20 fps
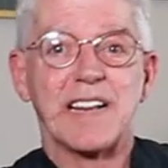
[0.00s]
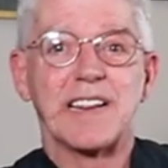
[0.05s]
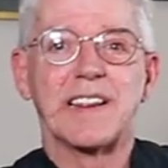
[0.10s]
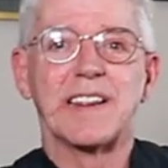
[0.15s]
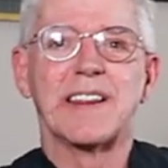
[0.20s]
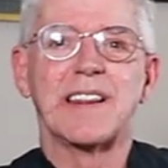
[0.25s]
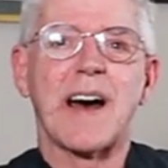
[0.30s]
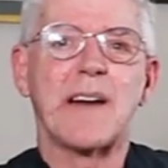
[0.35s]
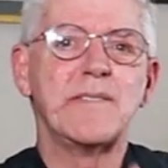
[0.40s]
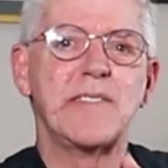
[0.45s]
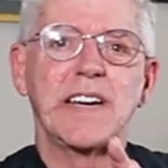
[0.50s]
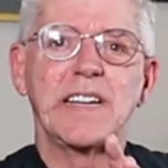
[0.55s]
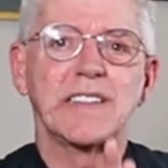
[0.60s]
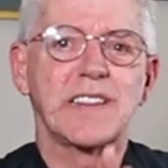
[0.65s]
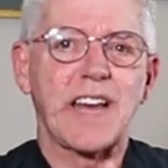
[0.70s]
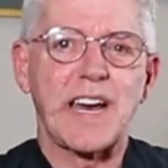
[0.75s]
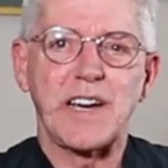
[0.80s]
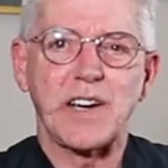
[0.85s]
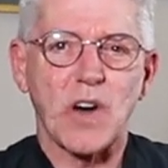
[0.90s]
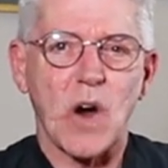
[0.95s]

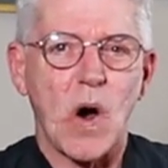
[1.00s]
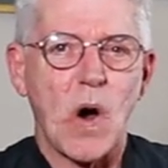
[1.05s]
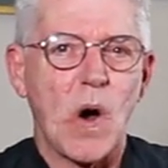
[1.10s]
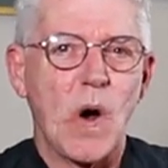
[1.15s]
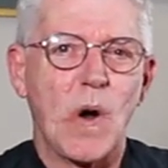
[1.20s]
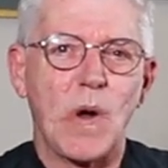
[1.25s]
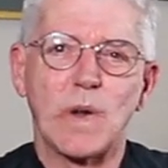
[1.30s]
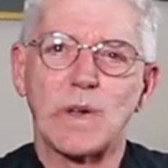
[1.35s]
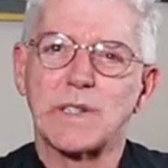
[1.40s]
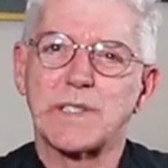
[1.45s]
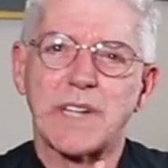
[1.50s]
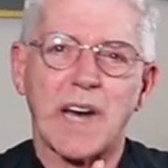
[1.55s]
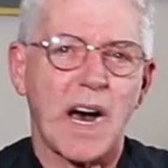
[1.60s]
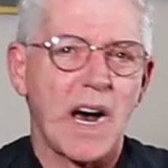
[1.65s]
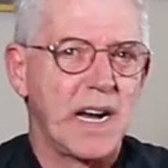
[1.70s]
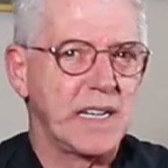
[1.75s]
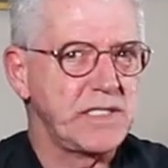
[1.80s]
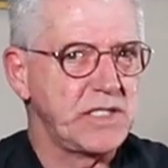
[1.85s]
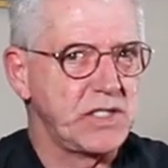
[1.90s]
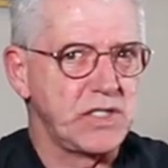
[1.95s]
lovingly called
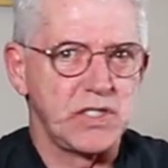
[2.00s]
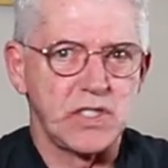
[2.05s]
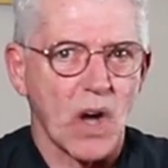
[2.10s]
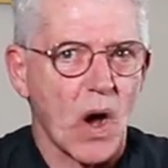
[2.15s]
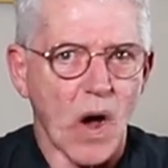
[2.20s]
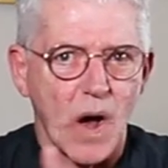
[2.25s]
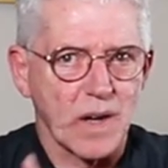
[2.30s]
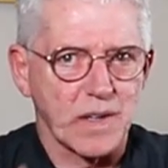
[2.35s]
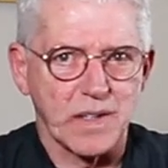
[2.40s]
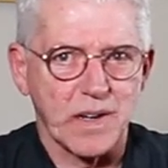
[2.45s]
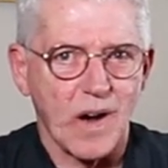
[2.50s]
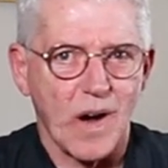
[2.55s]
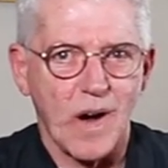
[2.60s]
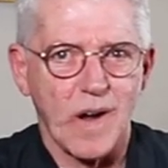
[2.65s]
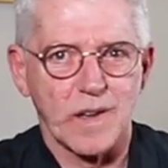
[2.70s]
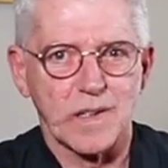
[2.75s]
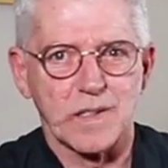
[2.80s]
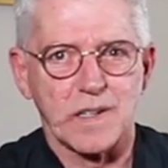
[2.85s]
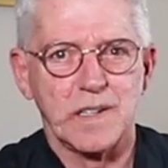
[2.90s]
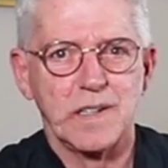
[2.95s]
a dog
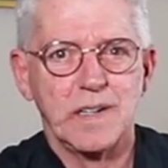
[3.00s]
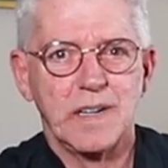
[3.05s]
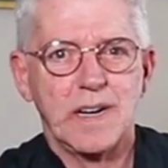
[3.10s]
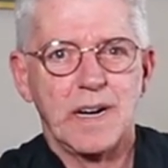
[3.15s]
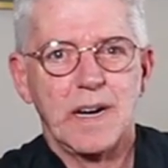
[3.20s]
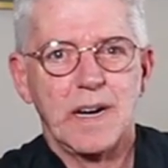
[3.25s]
collar.